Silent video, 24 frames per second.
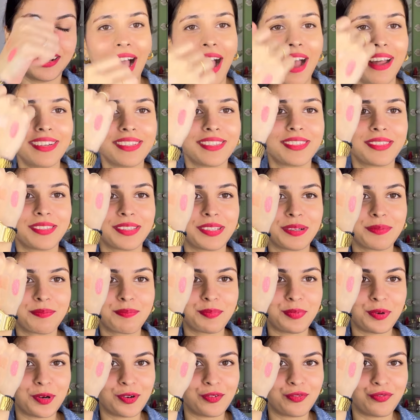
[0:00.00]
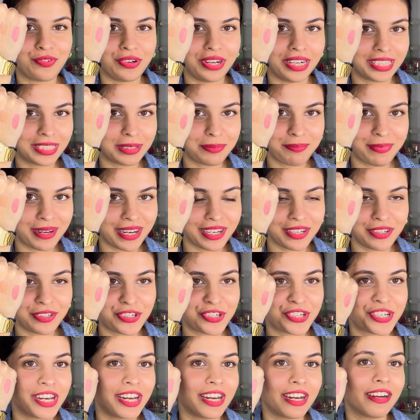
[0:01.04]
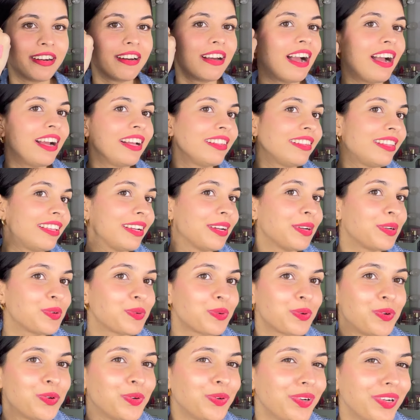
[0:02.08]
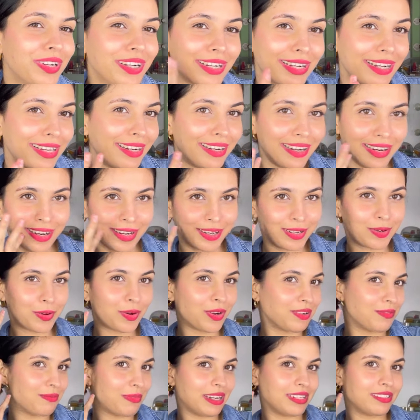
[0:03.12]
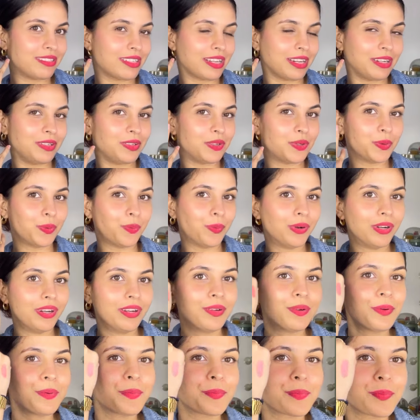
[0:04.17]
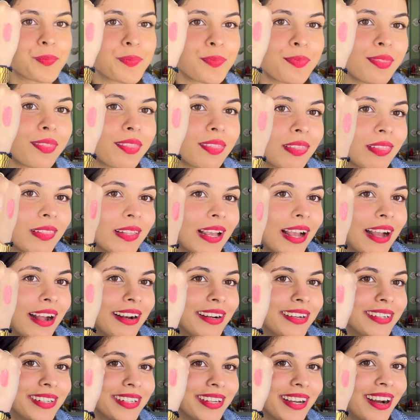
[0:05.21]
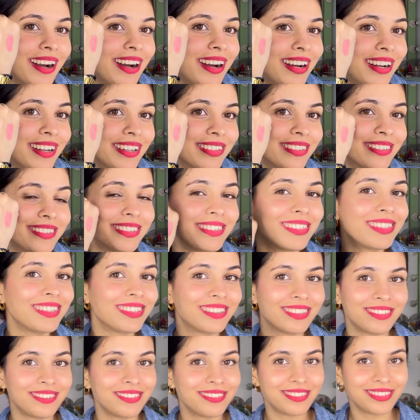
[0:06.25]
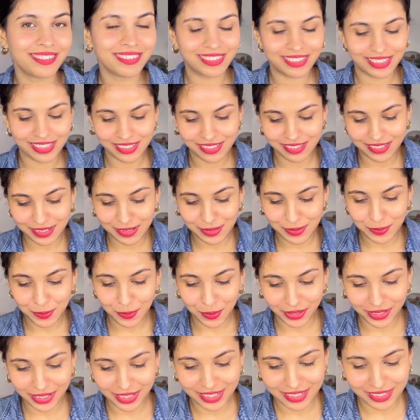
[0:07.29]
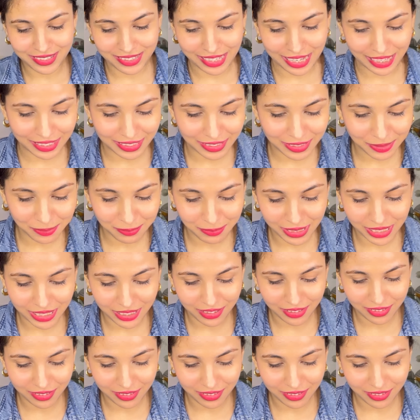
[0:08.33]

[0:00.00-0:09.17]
And it's the perfect pink shade. I think it would look great on my skin tone. And yeah, this is what he sent me.